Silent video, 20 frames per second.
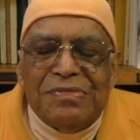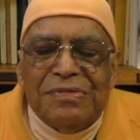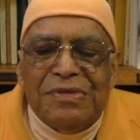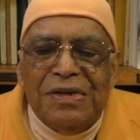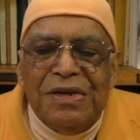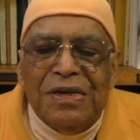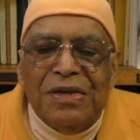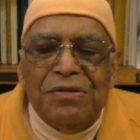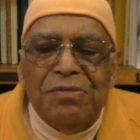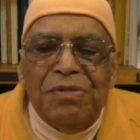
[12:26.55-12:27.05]

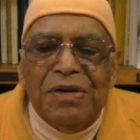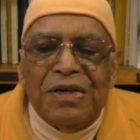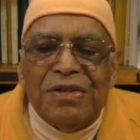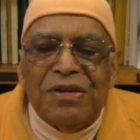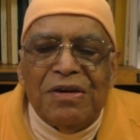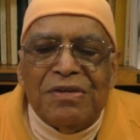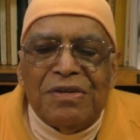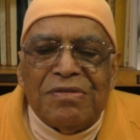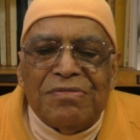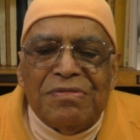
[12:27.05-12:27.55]
Rig
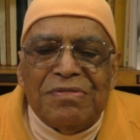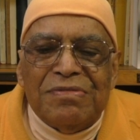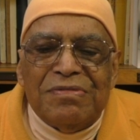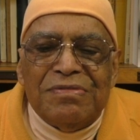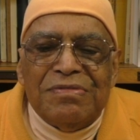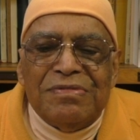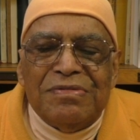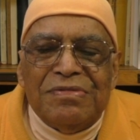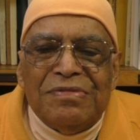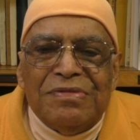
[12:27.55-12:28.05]
Veda,
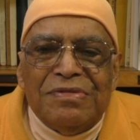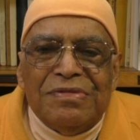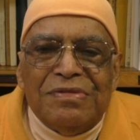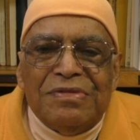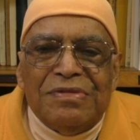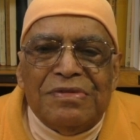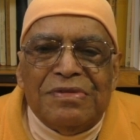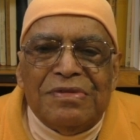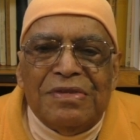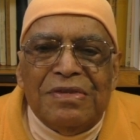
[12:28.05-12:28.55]

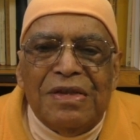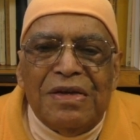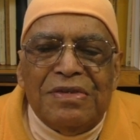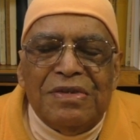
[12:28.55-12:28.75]
there